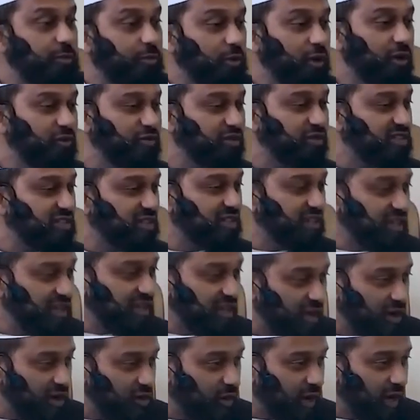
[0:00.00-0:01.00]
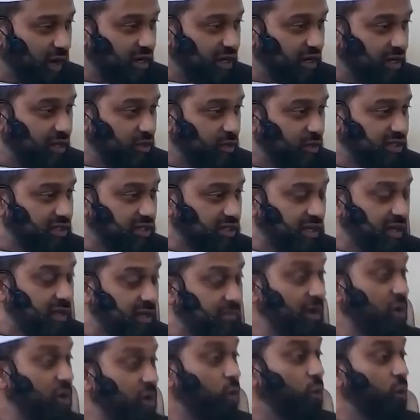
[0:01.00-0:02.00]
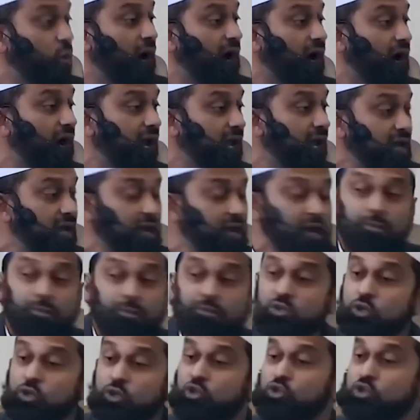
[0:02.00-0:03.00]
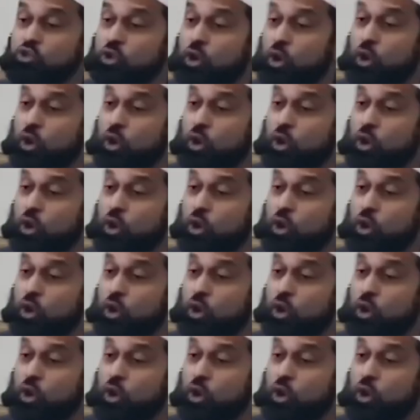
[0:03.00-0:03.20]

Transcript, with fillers: to the Prophet sallallahu wasallam. Why? To